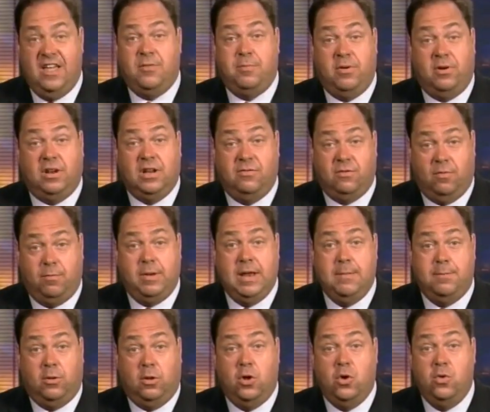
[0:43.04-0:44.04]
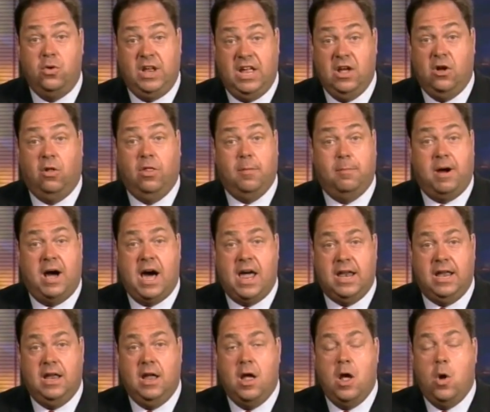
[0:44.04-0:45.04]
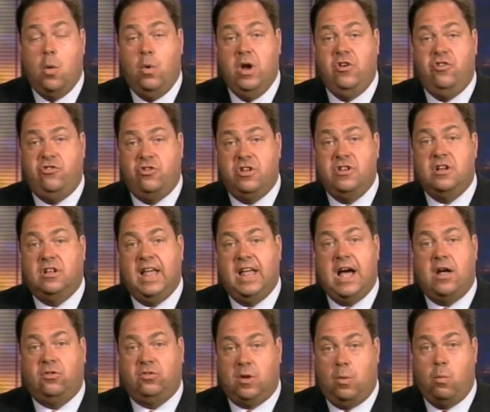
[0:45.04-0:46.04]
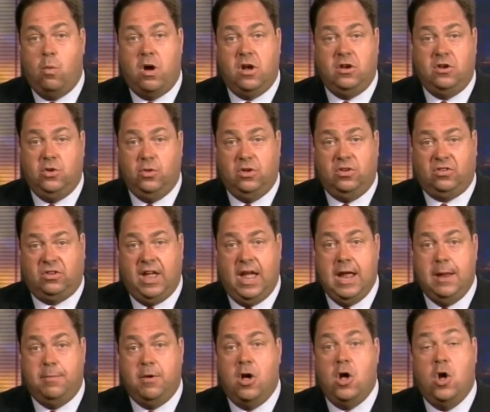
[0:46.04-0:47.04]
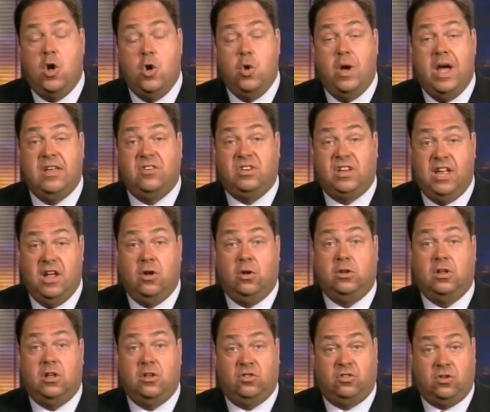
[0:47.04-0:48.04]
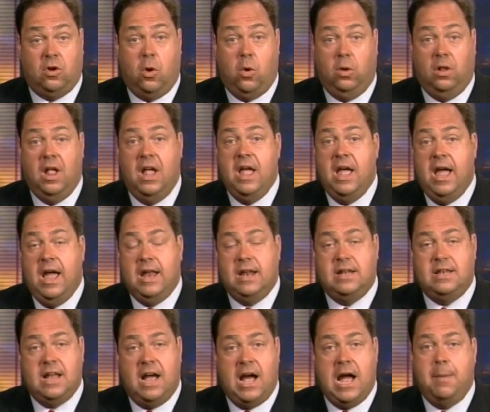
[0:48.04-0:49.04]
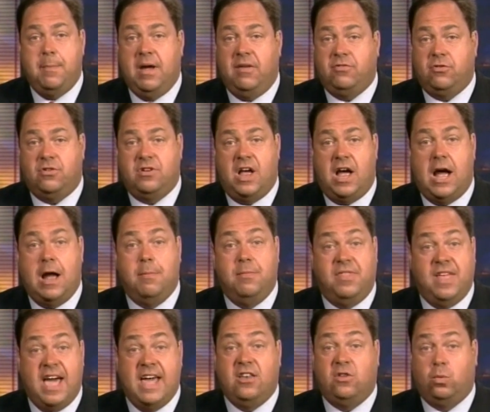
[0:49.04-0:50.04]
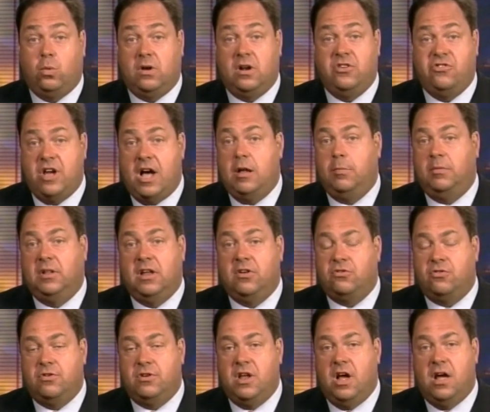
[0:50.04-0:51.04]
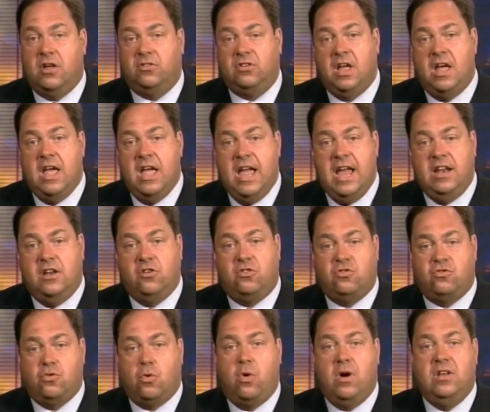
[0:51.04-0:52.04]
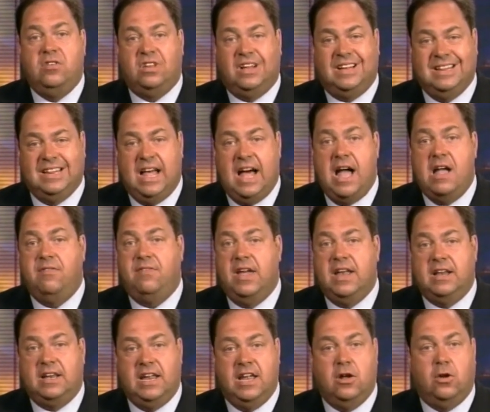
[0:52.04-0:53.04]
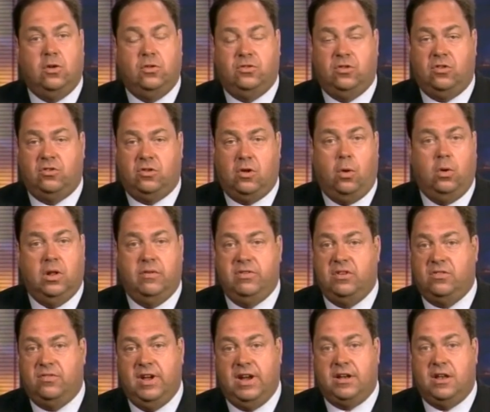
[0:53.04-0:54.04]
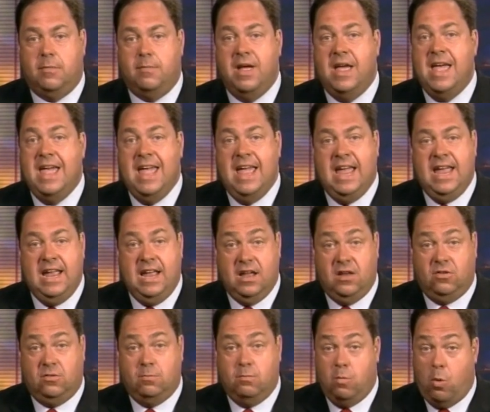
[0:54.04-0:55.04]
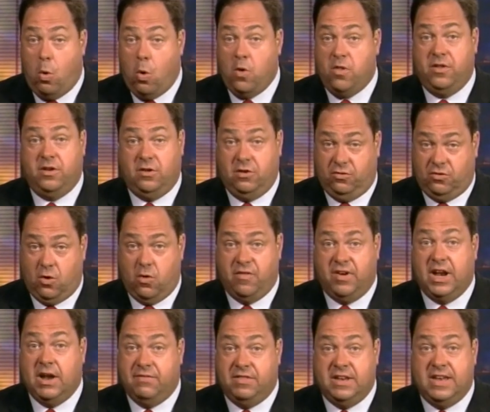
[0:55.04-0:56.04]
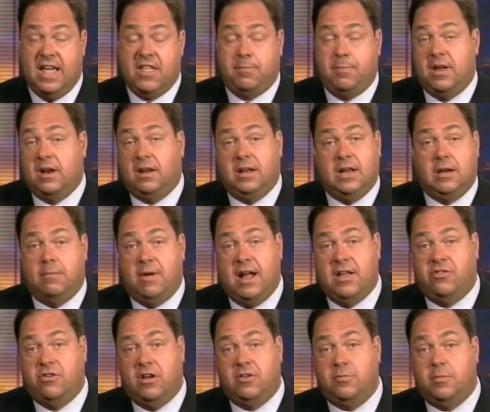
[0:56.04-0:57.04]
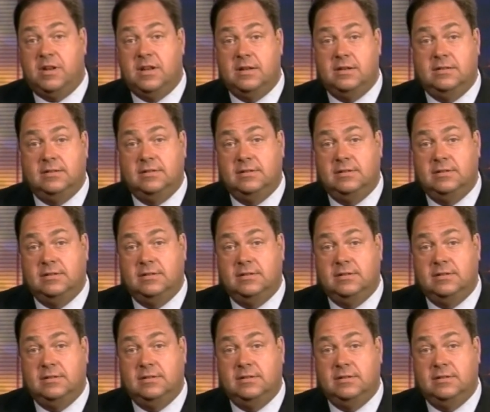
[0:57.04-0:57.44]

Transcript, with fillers: death penalty for people who kill the body. We shouldn't allow someone to escape who has killed a soul. And time after time, that is what a child molester does. He destroys a life and kills the soul of his victim. He is more than deserving of the death penalty, in my judgment